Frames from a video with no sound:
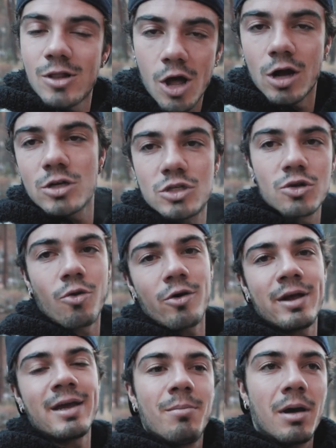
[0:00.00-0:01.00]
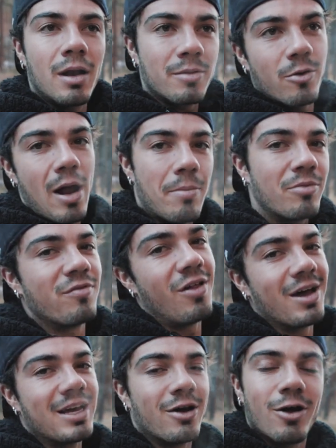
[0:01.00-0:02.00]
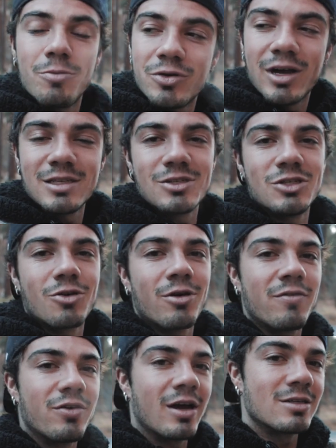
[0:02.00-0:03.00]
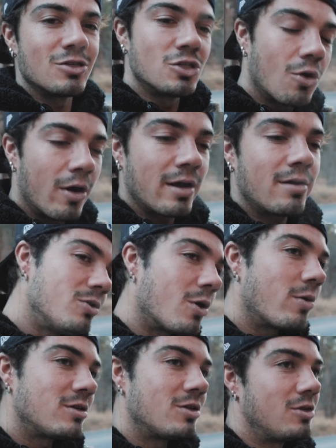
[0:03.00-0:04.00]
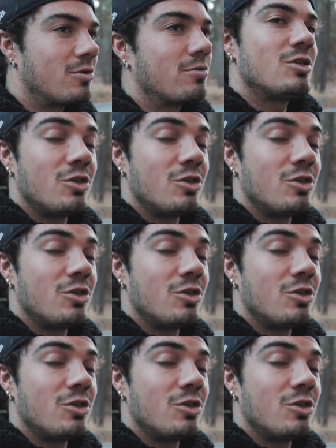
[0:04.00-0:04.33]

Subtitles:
Long story. But I'm gonna wrap up the vlog here. I hope you guys enjoyed. If you guys enjoyed, you know what to do.